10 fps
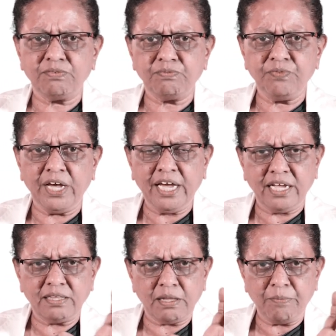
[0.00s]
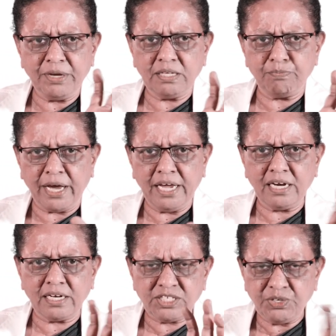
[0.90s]

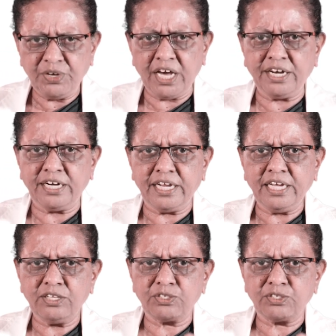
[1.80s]
mild severity,